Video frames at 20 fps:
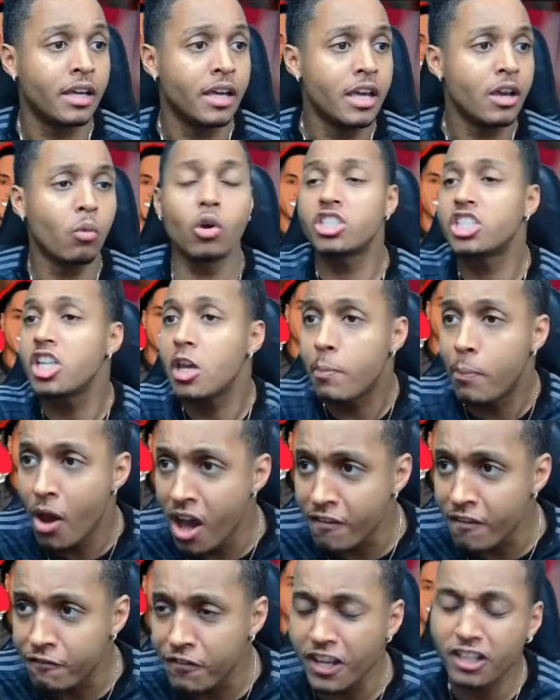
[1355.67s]
Was he
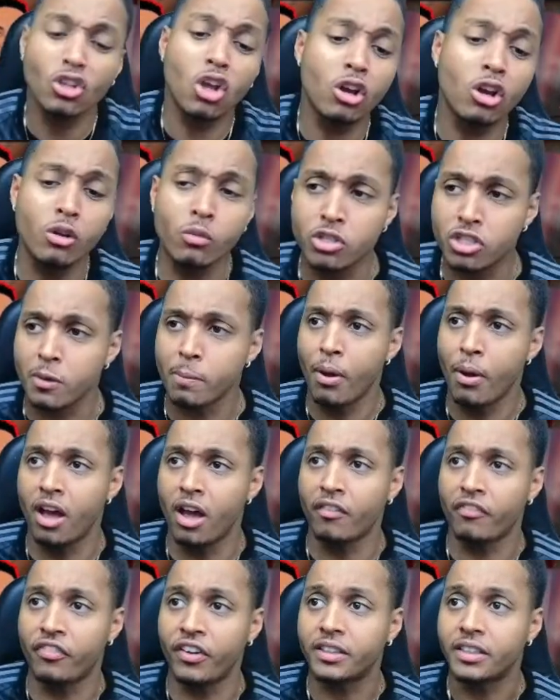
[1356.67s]
perfect? No, he wasn't
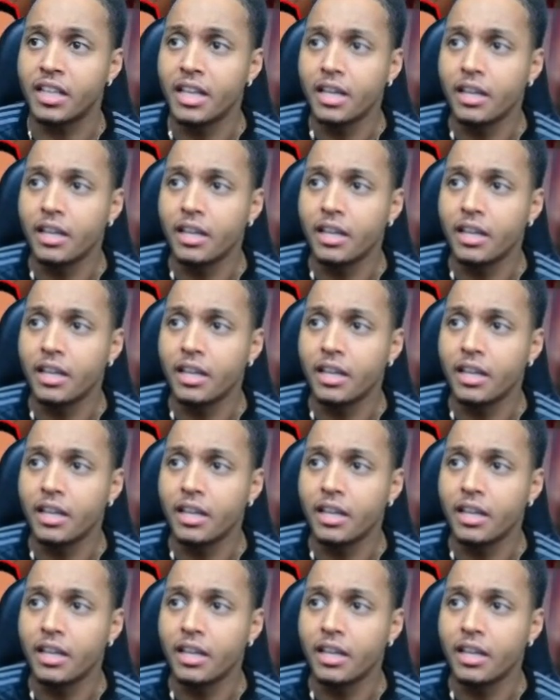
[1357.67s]
perfect.